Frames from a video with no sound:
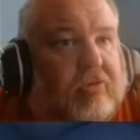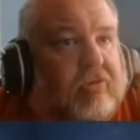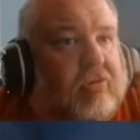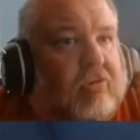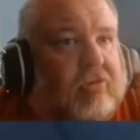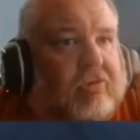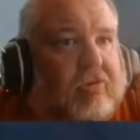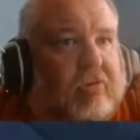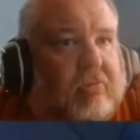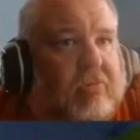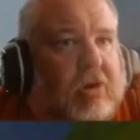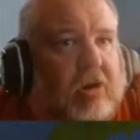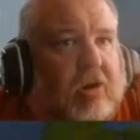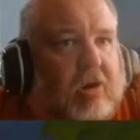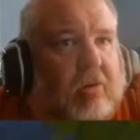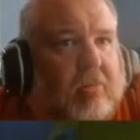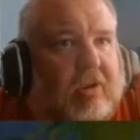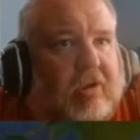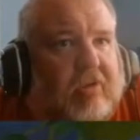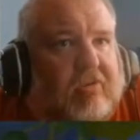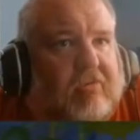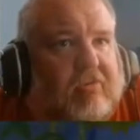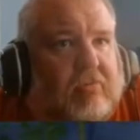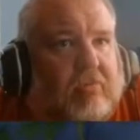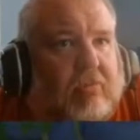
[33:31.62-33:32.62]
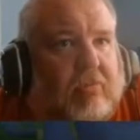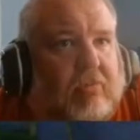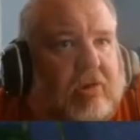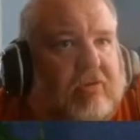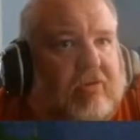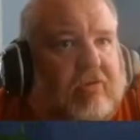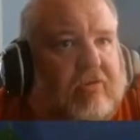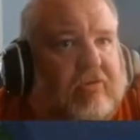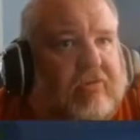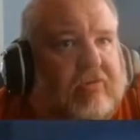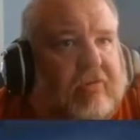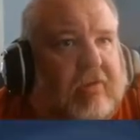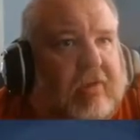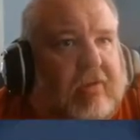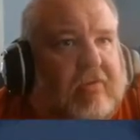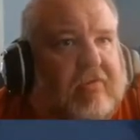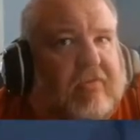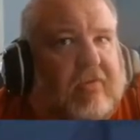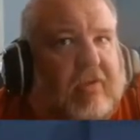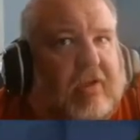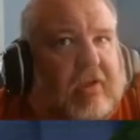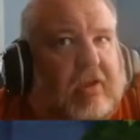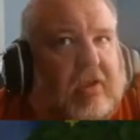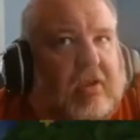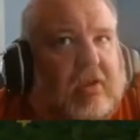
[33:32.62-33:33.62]
it tomorrow because
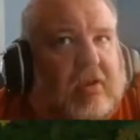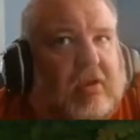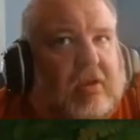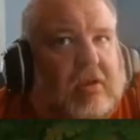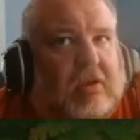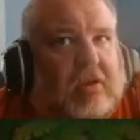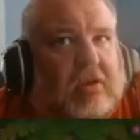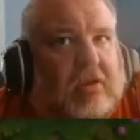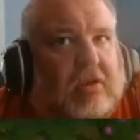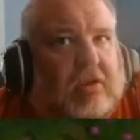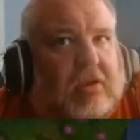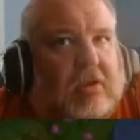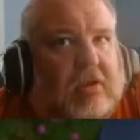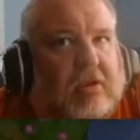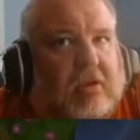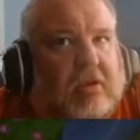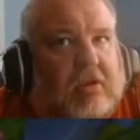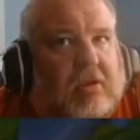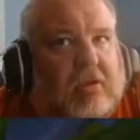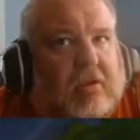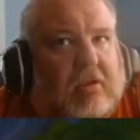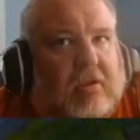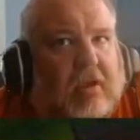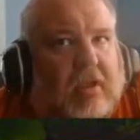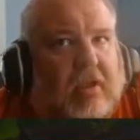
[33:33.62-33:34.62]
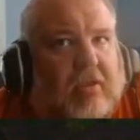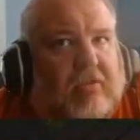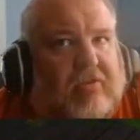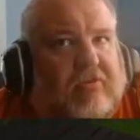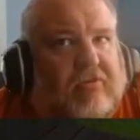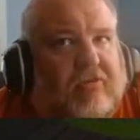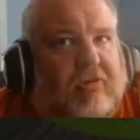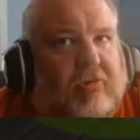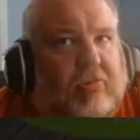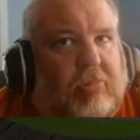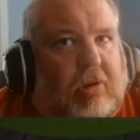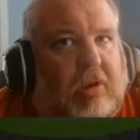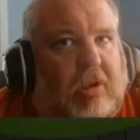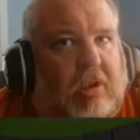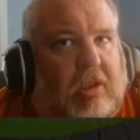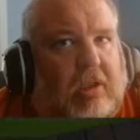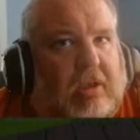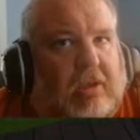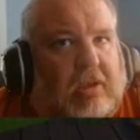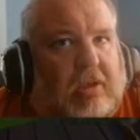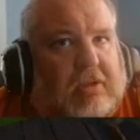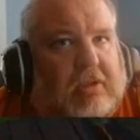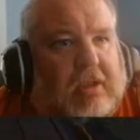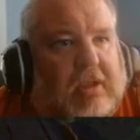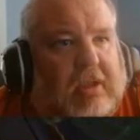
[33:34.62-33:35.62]
it's super
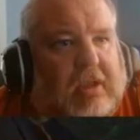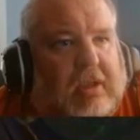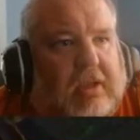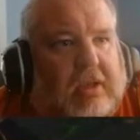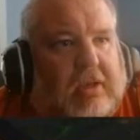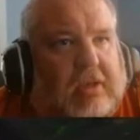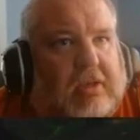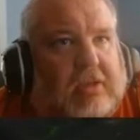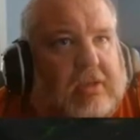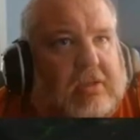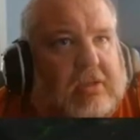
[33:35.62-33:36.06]
late and